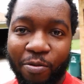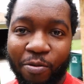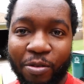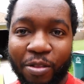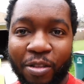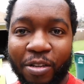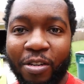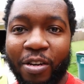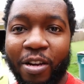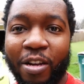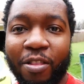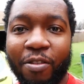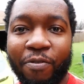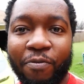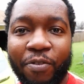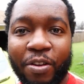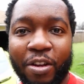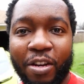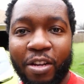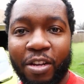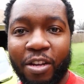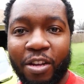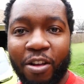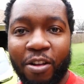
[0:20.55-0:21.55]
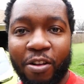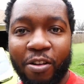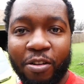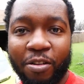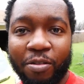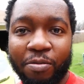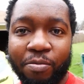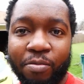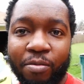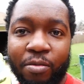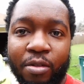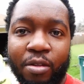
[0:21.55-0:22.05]
with another video.
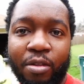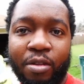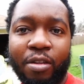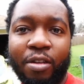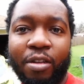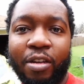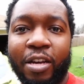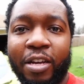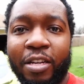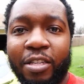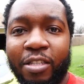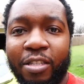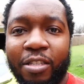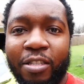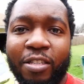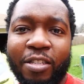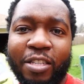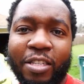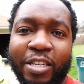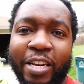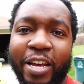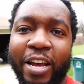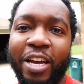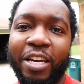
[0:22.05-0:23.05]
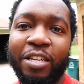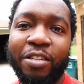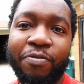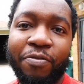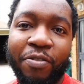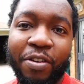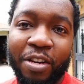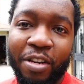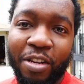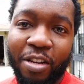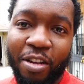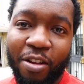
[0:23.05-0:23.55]
And today's
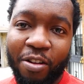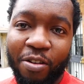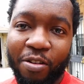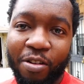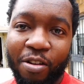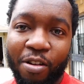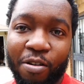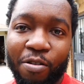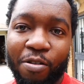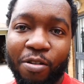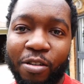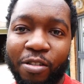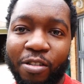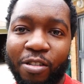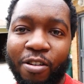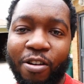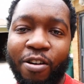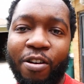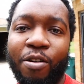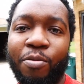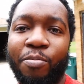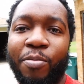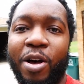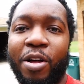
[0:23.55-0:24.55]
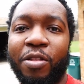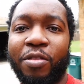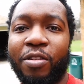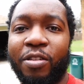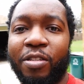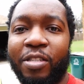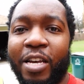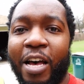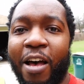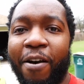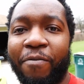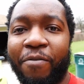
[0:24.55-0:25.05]
video, I'm going to talk about the
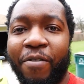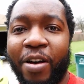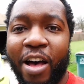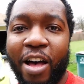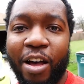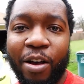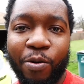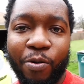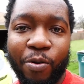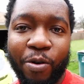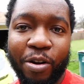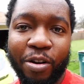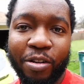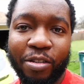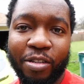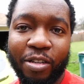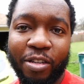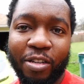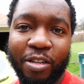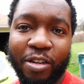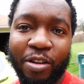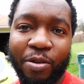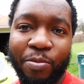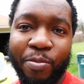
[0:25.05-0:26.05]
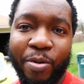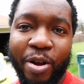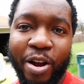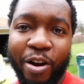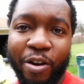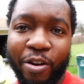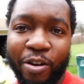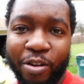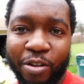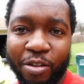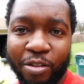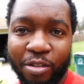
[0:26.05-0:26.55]
top 5 quirks of the
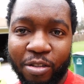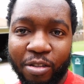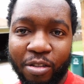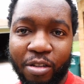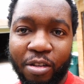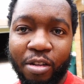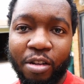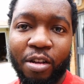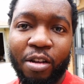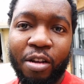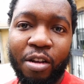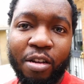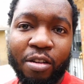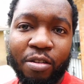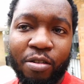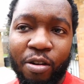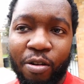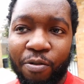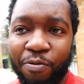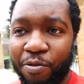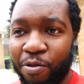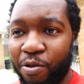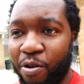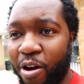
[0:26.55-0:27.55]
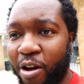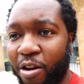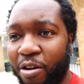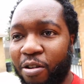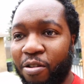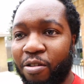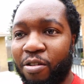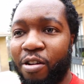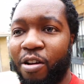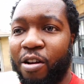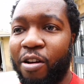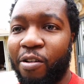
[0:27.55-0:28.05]
Camaro. So if you all
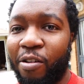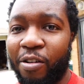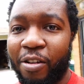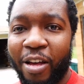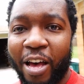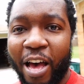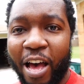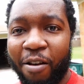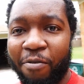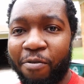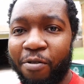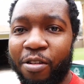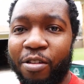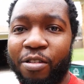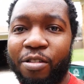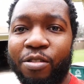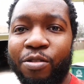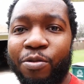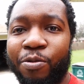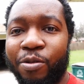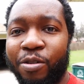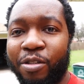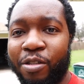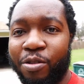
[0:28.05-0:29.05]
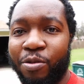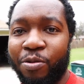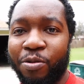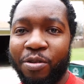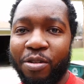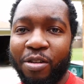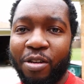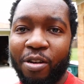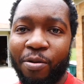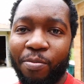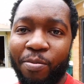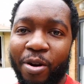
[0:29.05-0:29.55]
don't know, I have a
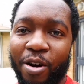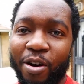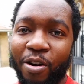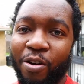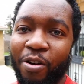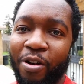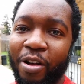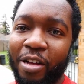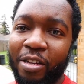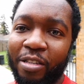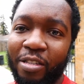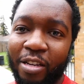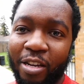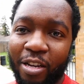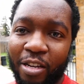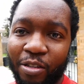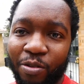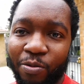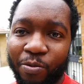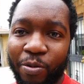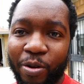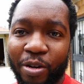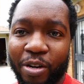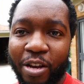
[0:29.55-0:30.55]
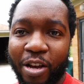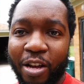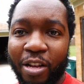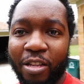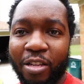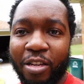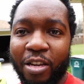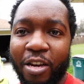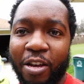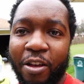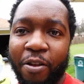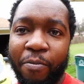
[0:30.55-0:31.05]
2020 Camaro SS
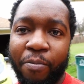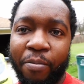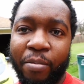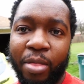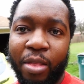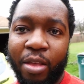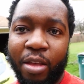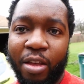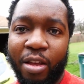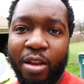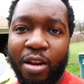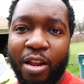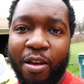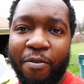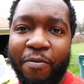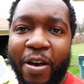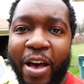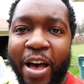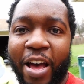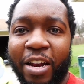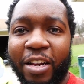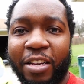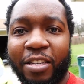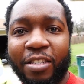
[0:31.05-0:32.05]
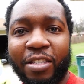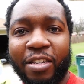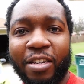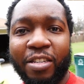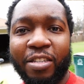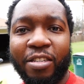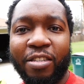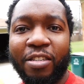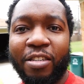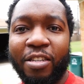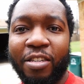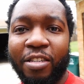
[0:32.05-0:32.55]
1LE. And I've had it
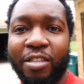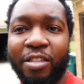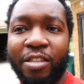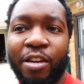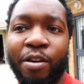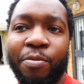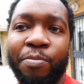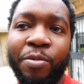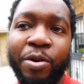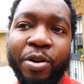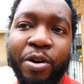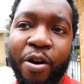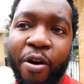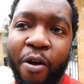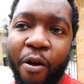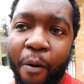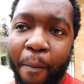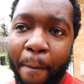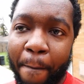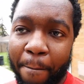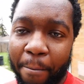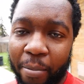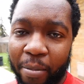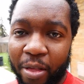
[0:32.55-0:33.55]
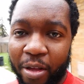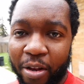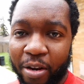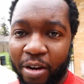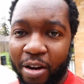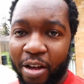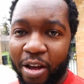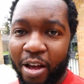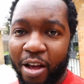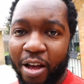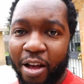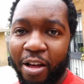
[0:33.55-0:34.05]
since December, and
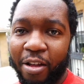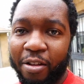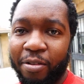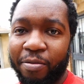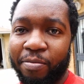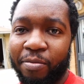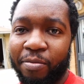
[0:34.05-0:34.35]
I